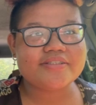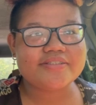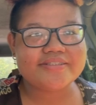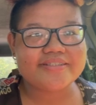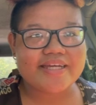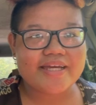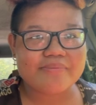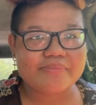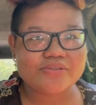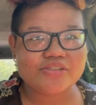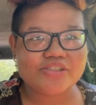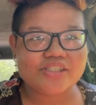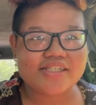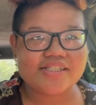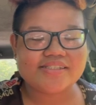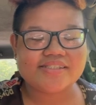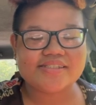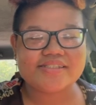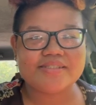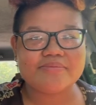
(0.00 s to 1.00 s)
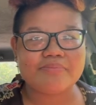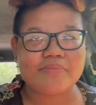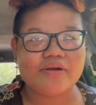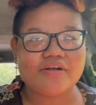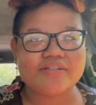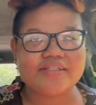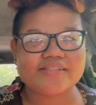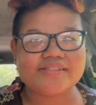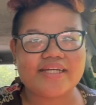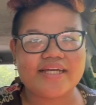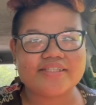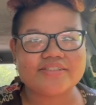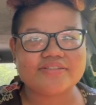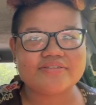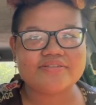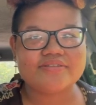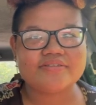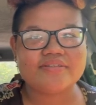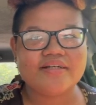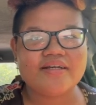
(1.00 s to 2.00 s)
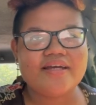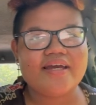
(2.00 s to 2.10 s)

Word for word: in MHS in Marianas High School,